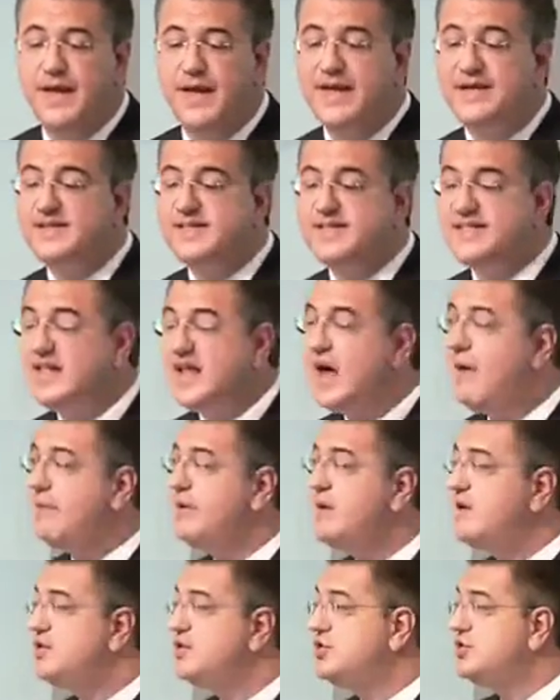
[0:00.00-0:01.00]

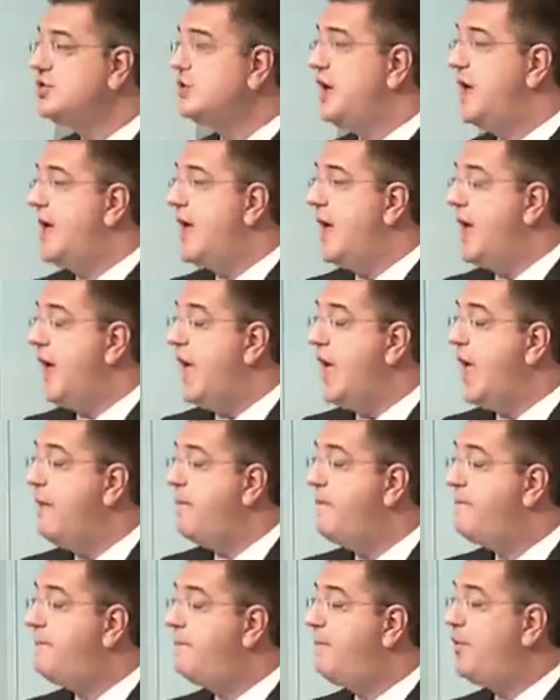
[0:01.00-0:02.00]
establish a
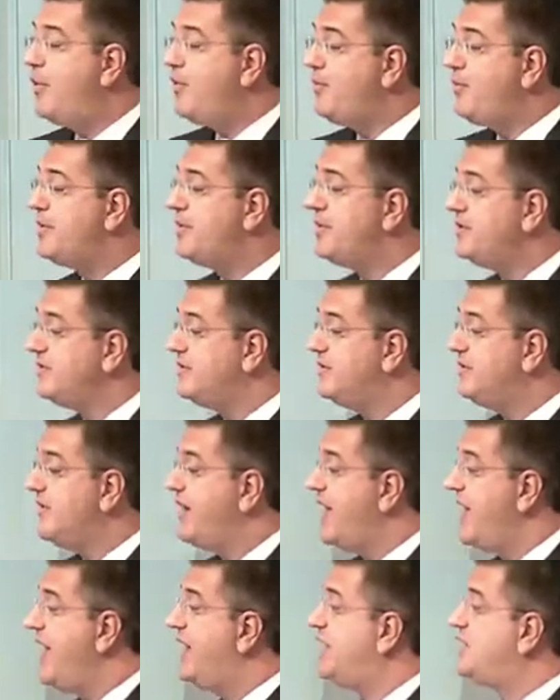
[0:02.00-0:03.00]
permanent
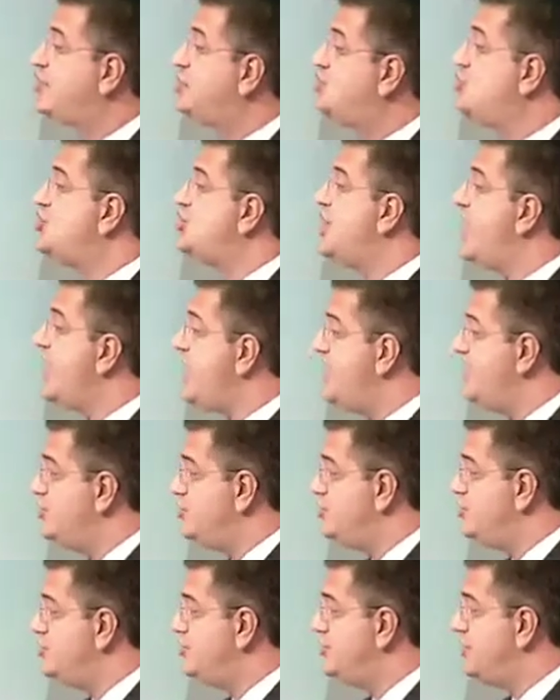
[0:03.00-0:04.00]

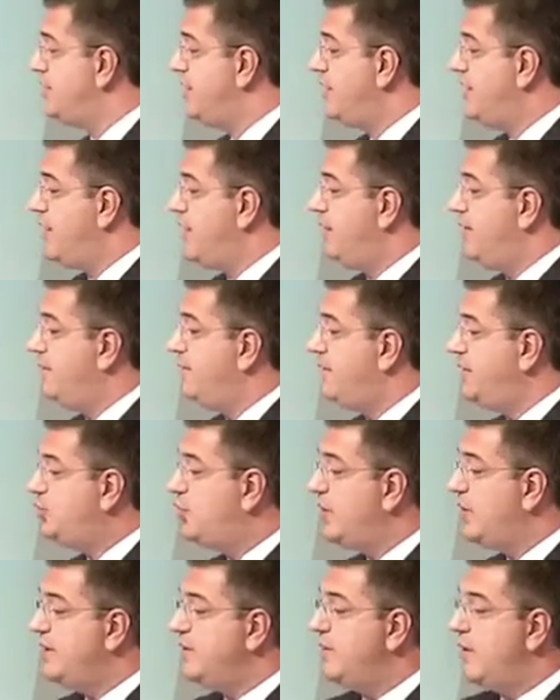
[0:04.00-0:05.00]
exchange
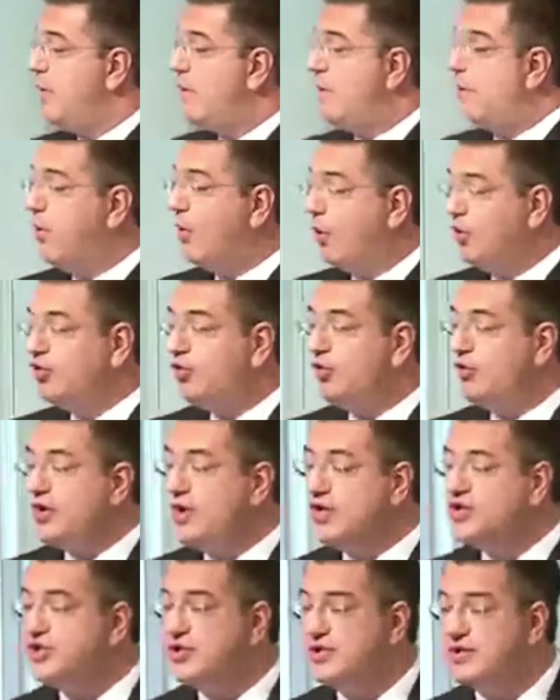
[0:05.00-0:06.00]
between border
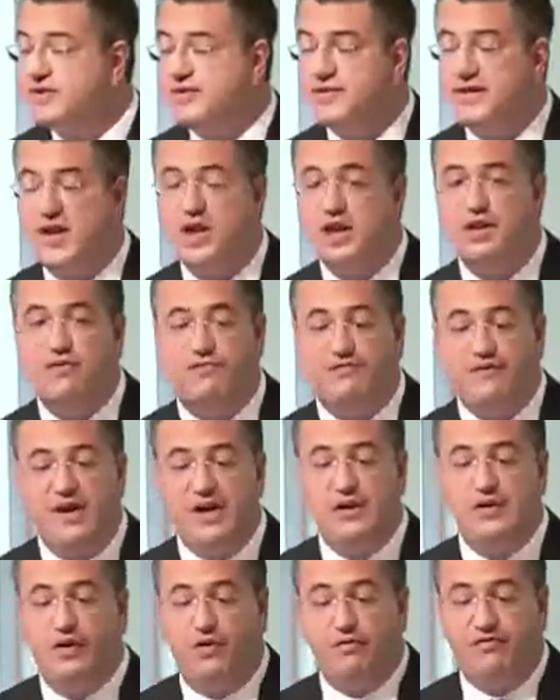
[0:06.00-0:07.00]
regions in the
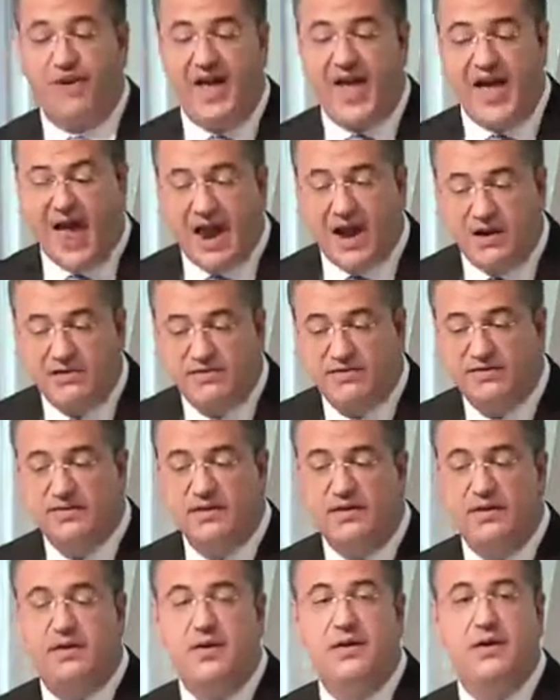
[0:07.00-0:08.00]
field of health
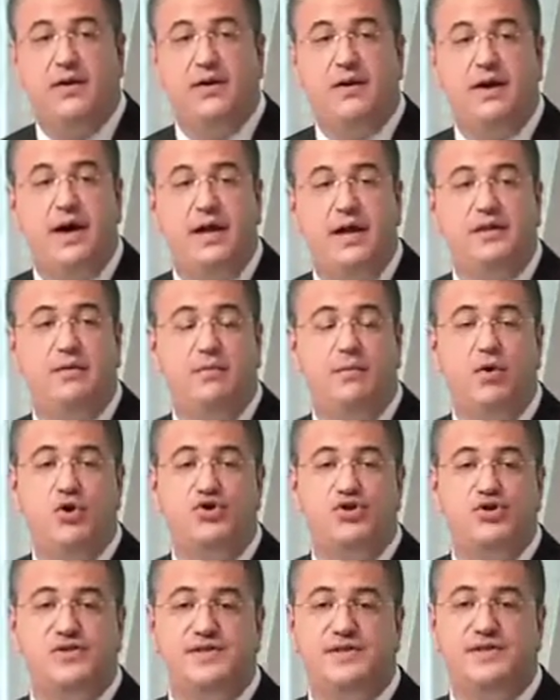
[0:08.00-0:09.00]
and
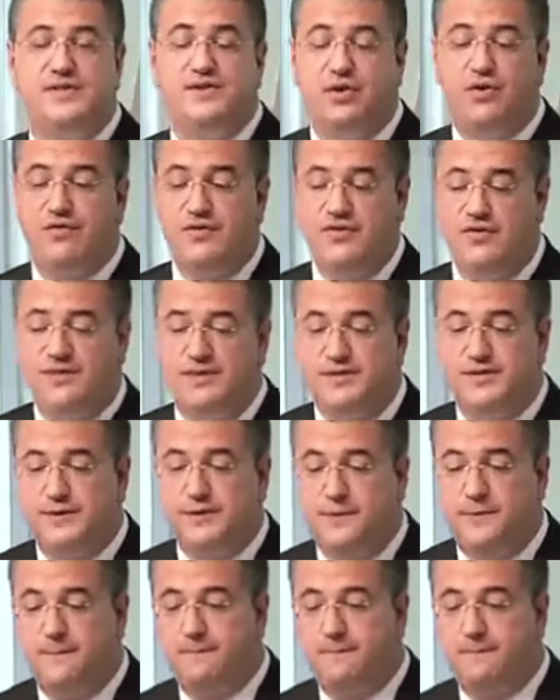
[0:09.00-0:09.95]
emergency services.